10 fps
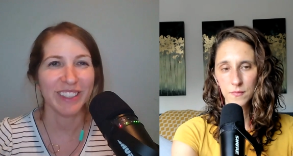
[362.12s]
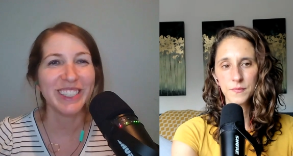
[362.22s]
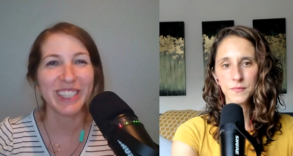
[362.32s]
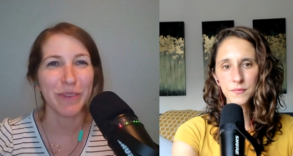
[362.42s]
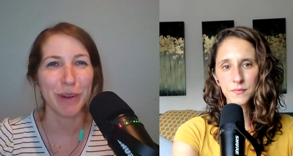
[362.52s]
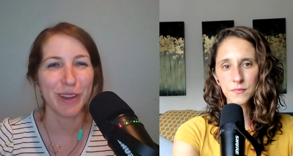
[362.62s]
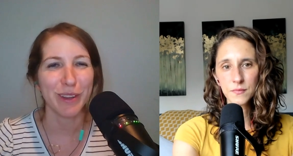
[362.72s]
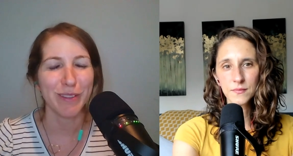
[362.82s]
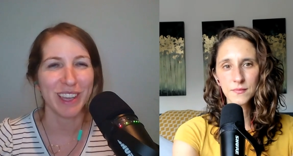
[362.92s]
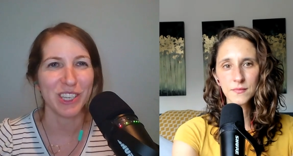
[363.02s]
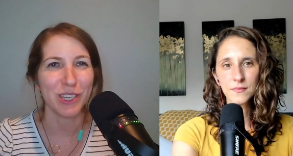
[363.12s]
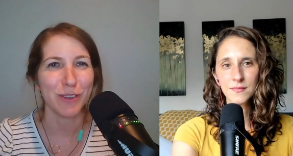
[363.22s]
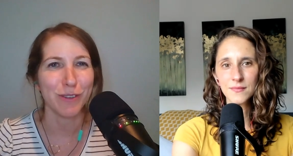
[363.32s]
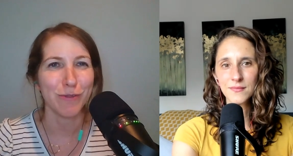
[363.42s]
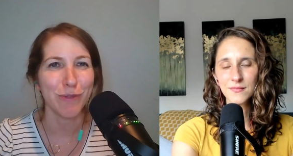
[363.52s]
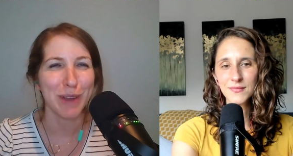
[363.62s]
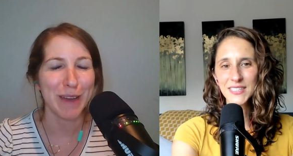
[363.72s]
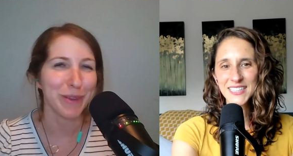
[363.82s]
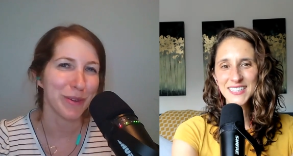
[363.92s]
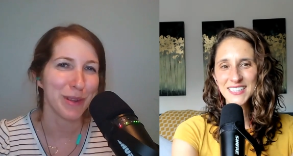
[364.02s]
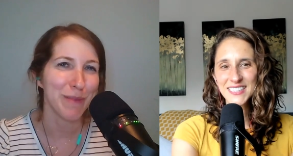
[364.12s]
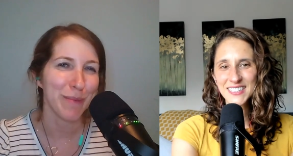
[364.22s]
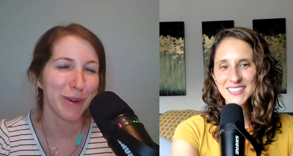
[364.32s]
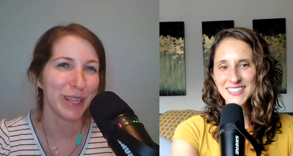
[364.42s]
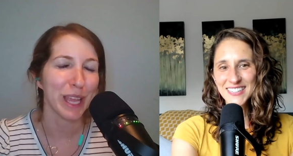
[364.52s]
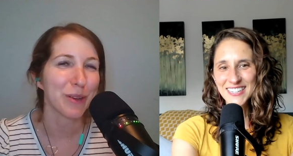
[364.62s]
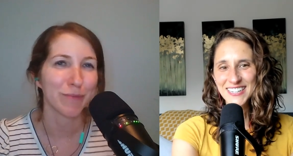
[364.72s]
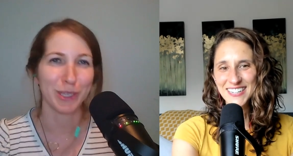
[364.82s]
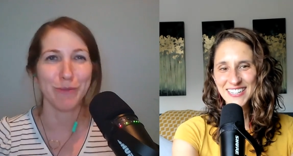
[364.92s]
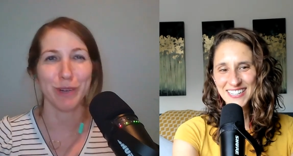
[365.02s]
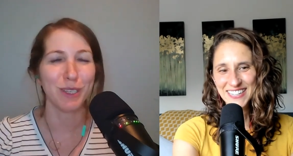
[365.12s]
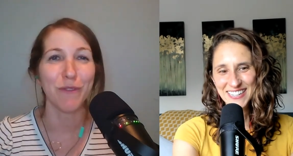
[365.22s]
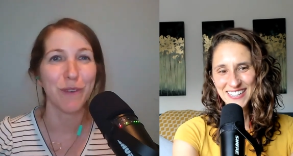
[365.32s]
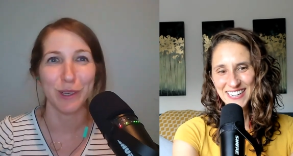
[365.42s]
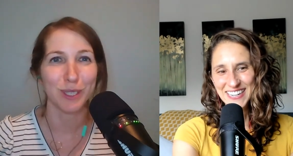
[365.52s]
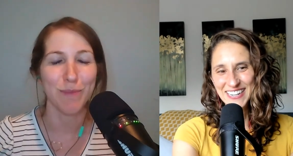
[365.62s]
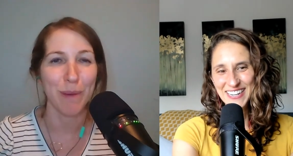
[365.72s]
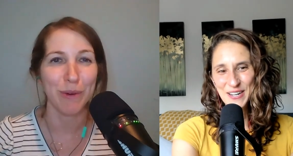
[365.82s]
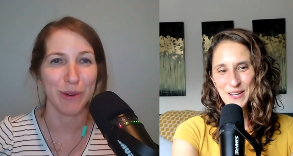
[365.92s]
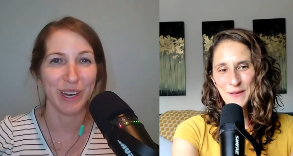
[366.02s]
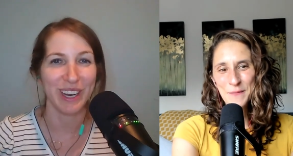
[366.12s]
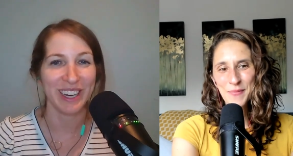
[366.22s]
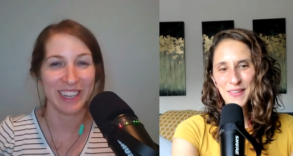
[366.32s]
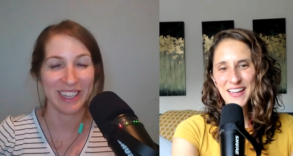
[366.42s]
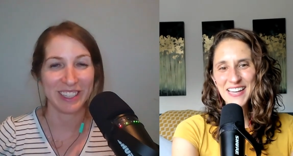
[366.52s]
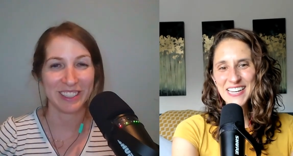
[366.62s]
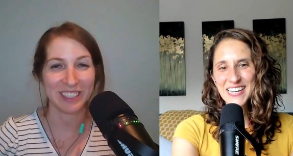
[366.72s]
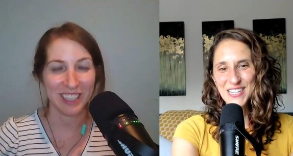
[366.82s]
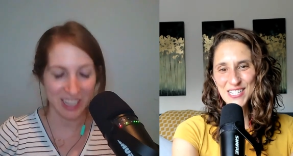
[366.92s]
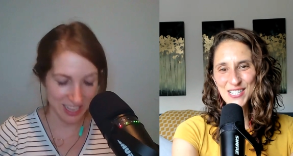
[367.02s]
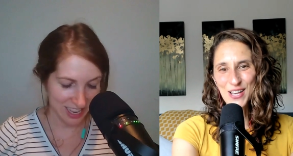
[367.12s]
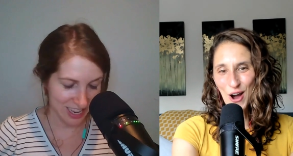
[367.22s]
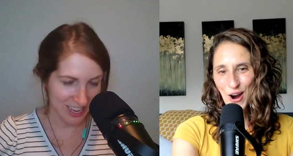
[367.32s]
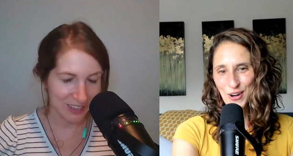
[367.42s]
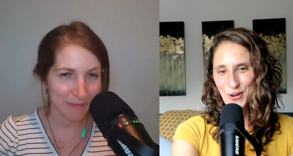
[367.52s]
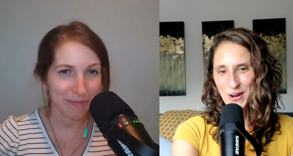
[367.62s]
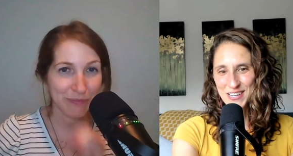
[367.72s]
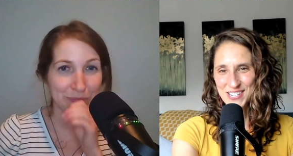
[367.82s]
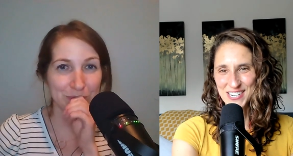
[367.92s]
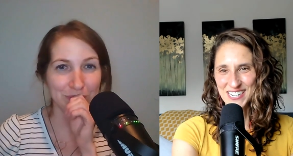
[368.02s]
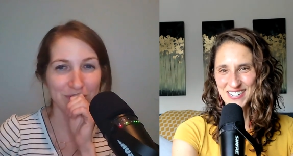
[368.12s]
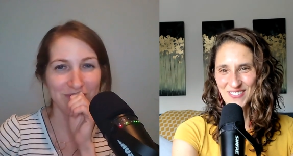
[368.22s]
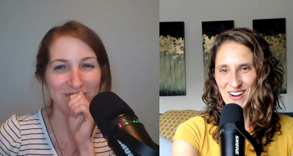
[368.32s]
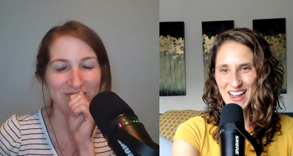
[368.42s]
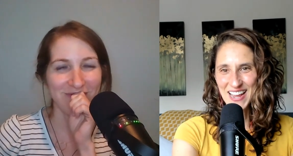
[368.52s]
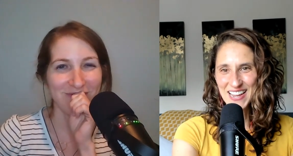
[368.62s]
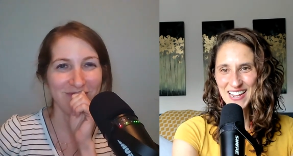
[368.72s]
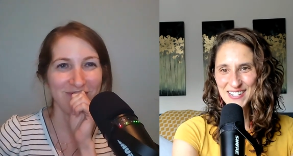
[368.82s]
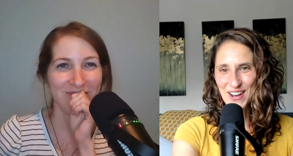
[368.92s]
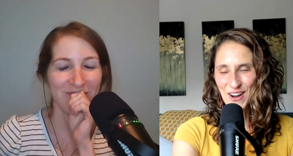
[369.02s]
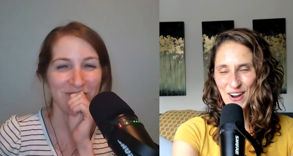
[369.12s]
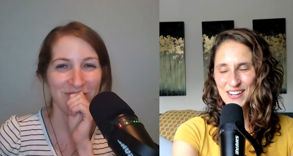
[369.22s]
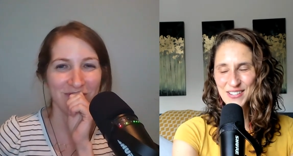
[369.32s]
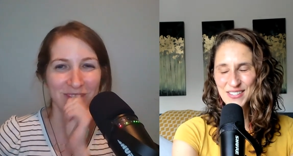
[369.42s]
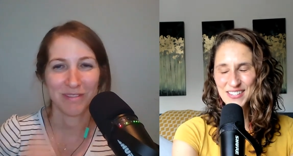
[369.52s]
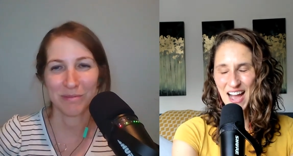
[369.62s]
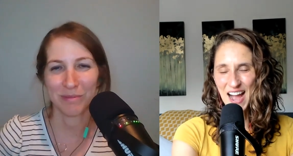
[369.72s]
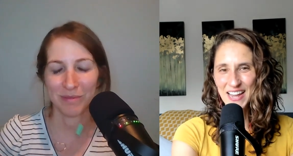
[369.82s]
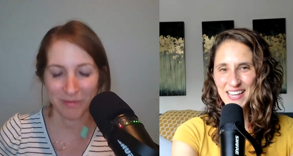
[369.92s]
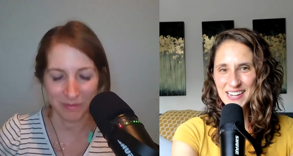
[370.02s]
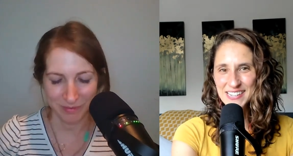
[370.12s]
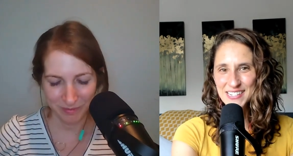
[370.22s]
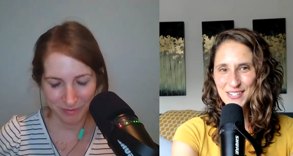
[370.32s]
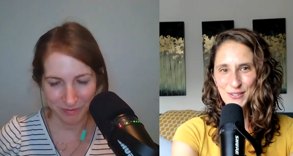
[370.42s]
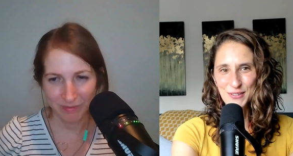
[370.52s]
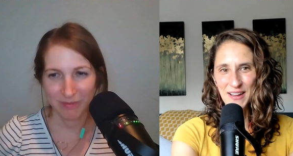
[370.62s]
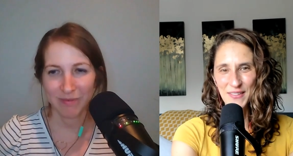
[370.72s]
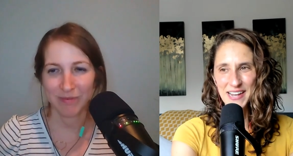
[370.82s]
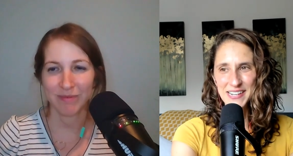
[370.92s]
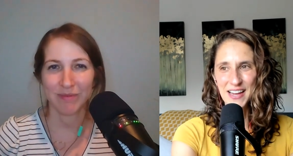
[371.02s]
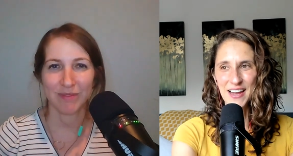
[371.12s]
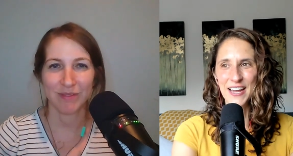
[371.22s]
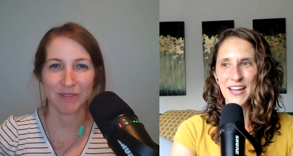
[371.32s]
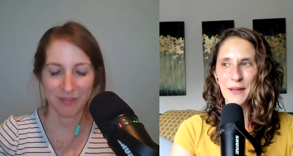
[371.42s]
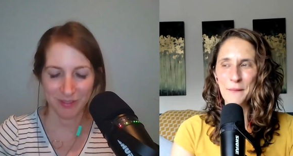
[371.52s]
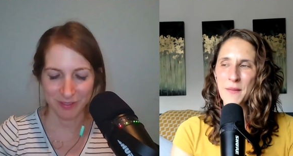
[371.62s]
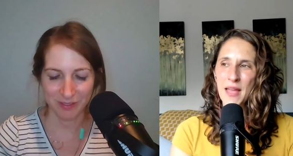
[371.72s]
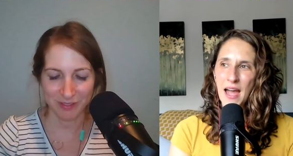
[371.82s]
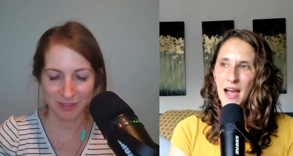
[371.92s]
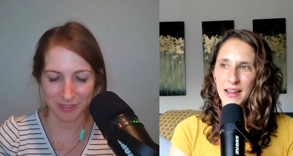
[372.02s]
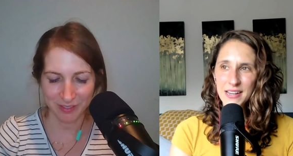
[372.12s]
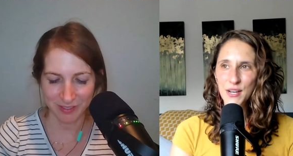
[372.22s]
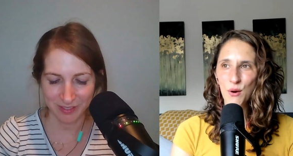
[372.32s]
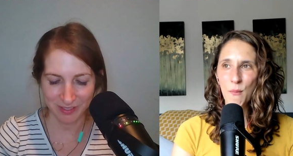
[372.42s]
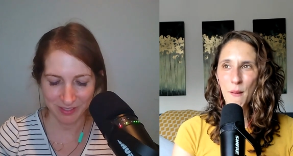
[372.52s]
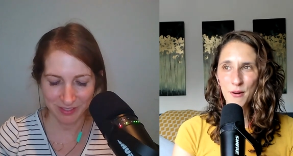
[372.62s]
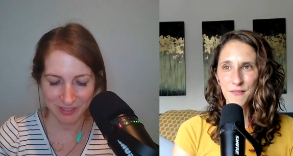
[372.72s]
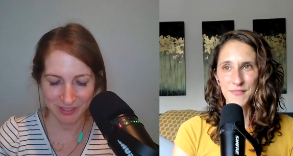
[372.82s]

Speaker 1: Lindsay, what do you think? Do you have any memory? Like do what's your first memory?
Speaker 2: This is a hard question, right? It's hard. It's I guess it's around that time. I guess I remember